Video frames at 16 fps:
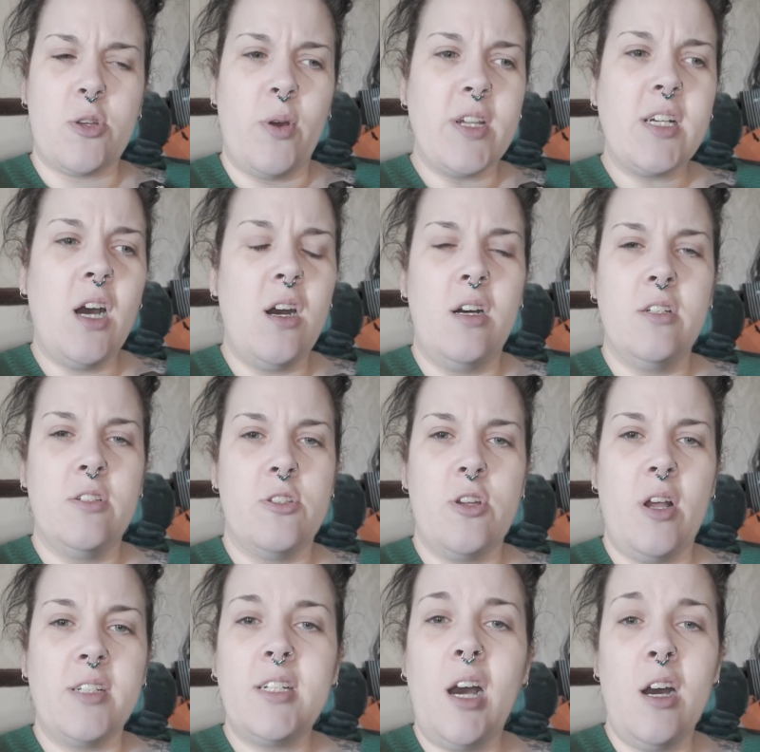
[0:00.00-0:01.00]
I
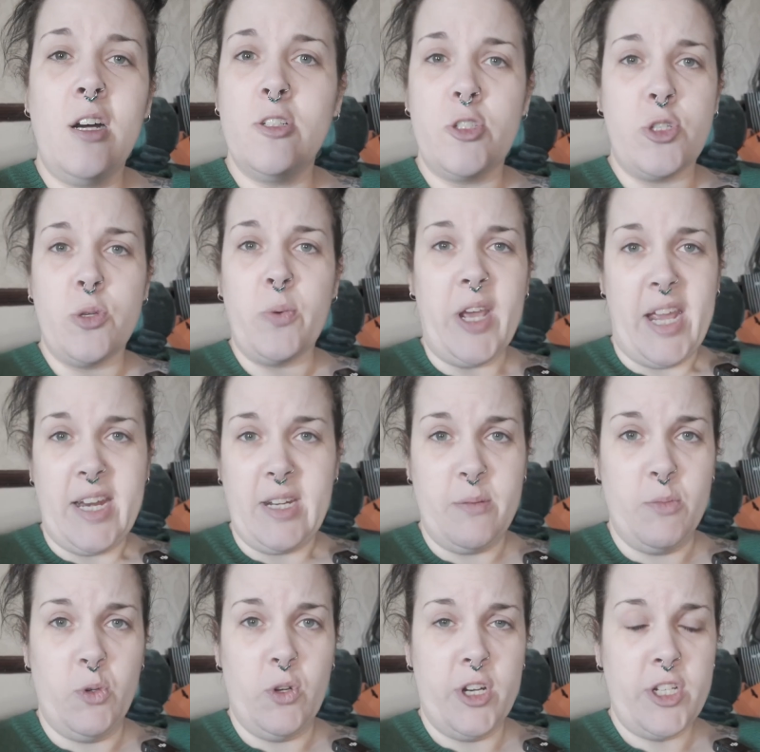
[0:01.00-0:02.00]
can't do it
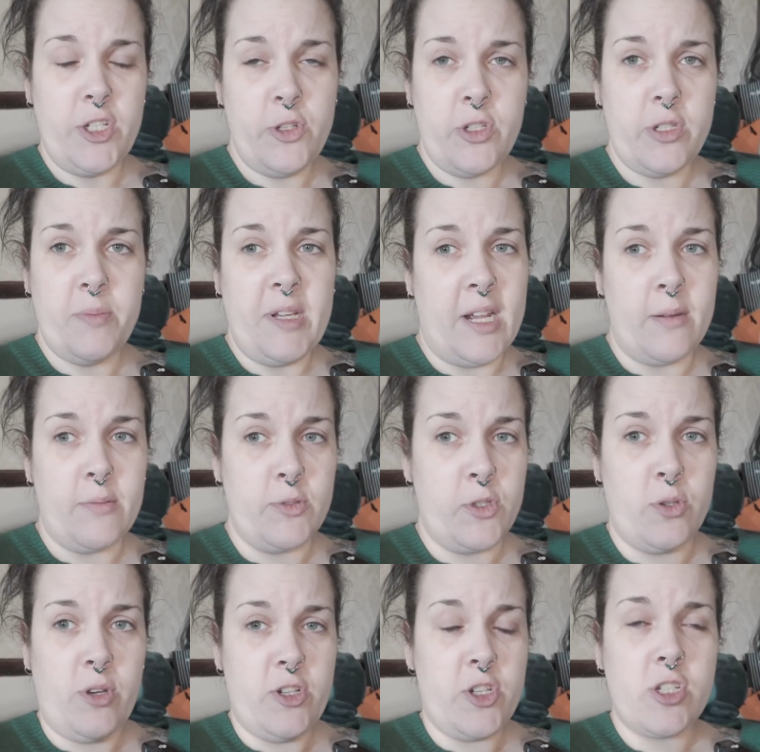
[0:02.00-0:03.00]
anymore. I used to be able
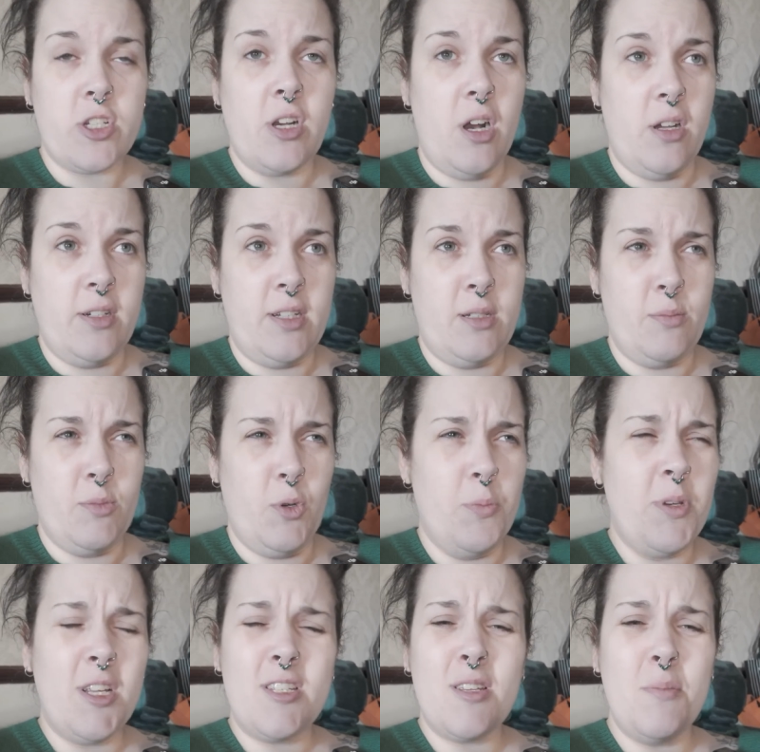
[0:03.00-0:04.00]
to, I just can't anymore.
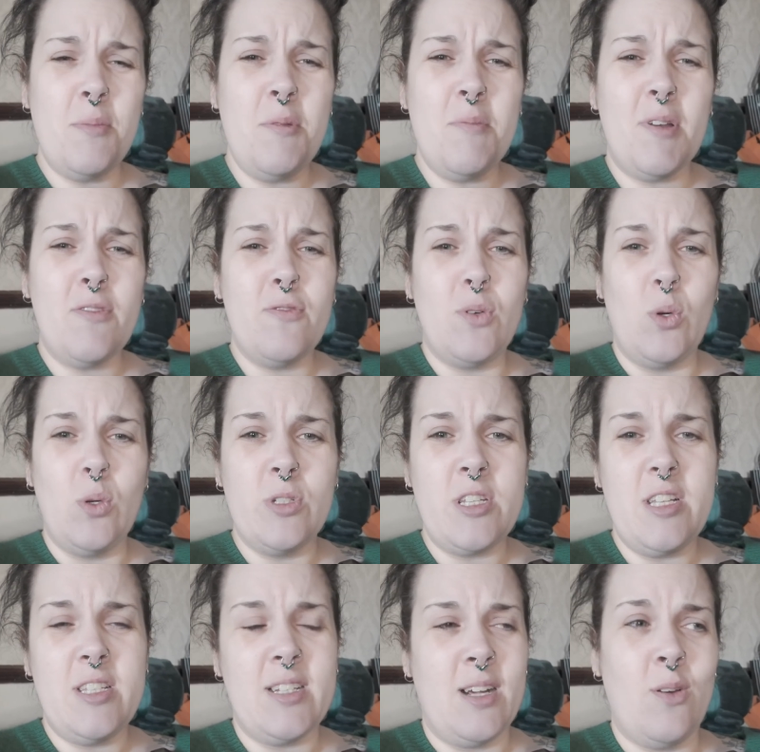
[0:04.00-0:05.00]
Plus I'm in my
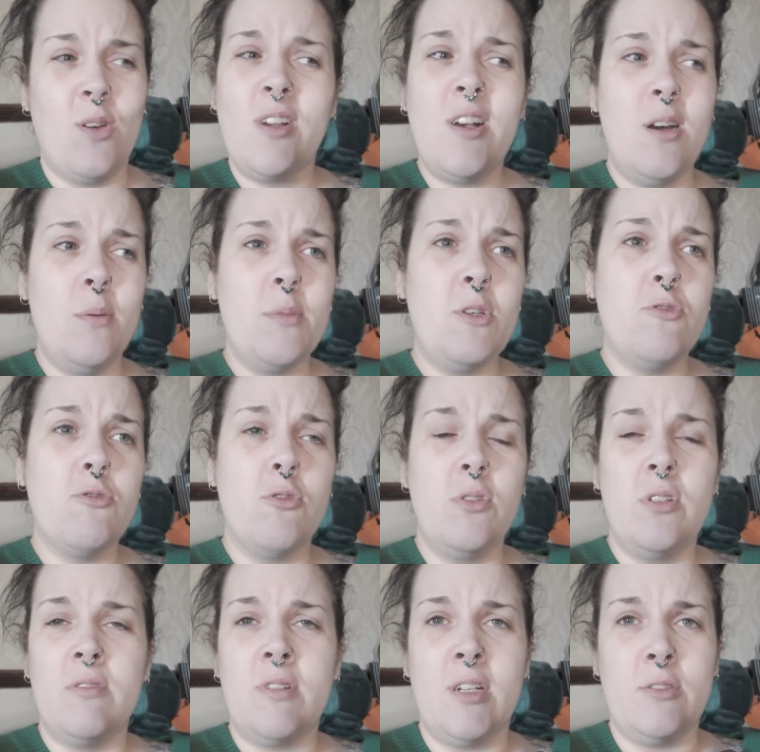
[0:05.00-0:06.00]
40s now. I can't be
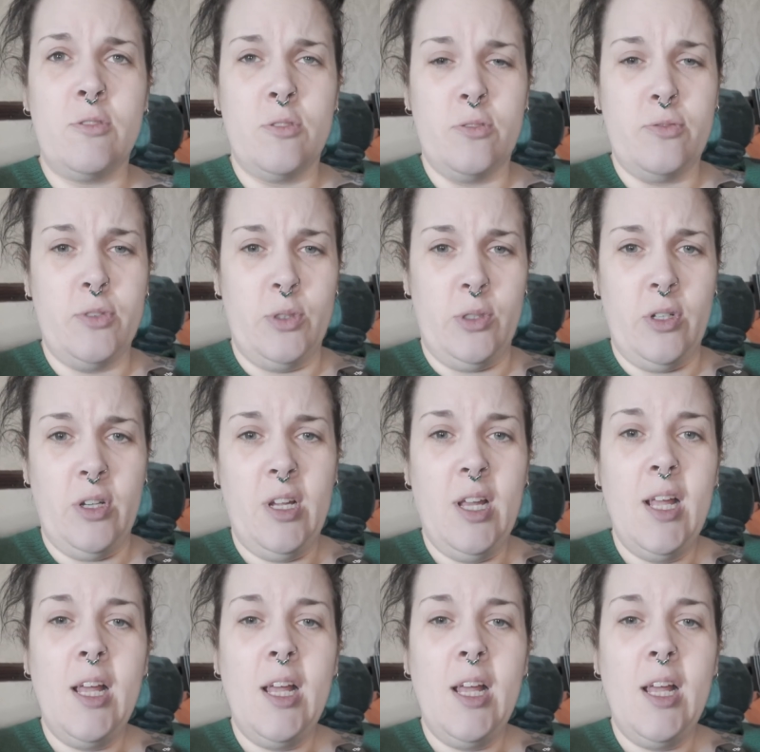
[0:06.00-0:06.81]
crawling around on the floor.